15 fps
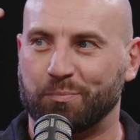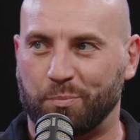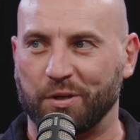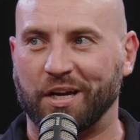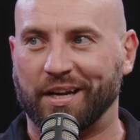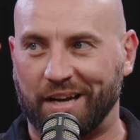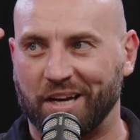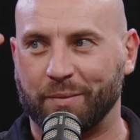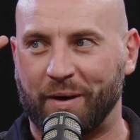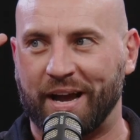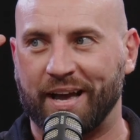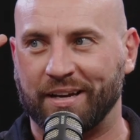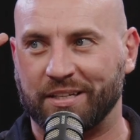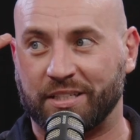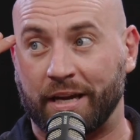putting a gun to
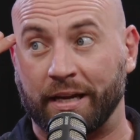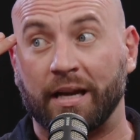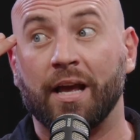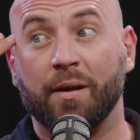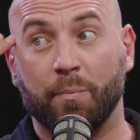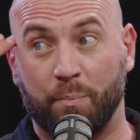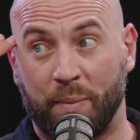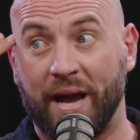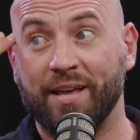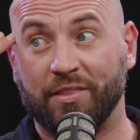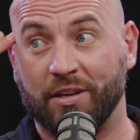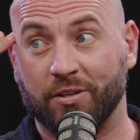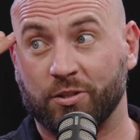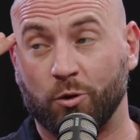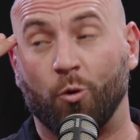my head and saying, pay
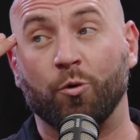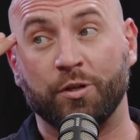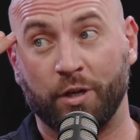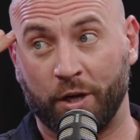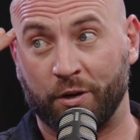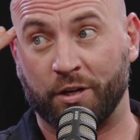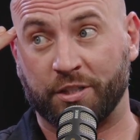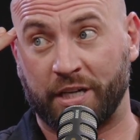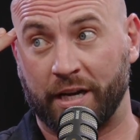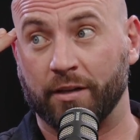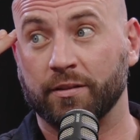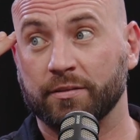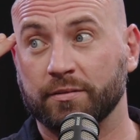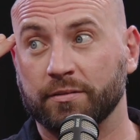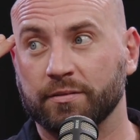this or you're going to jail.
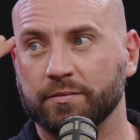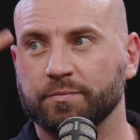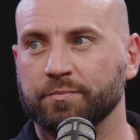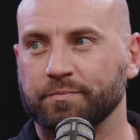Yeah, it's